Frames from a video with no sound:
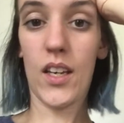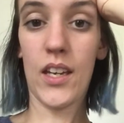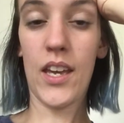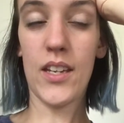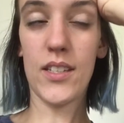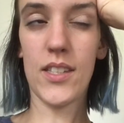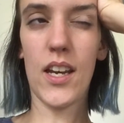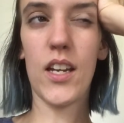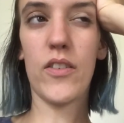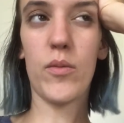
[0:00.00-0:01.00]
I can't
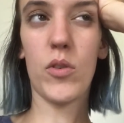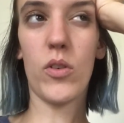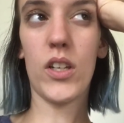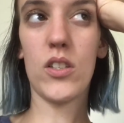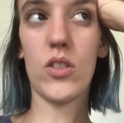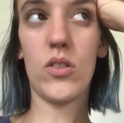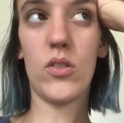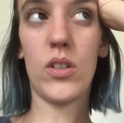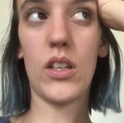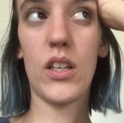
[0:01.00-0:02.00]
decide if I'm going
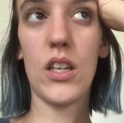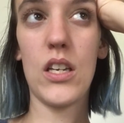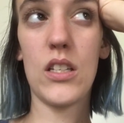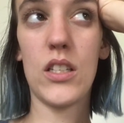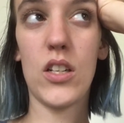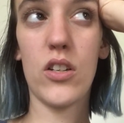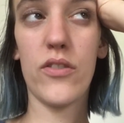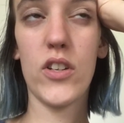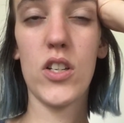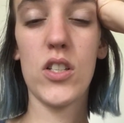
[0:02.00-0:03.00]
to eat dinner
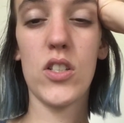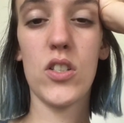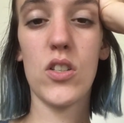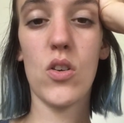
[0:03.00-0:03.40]
first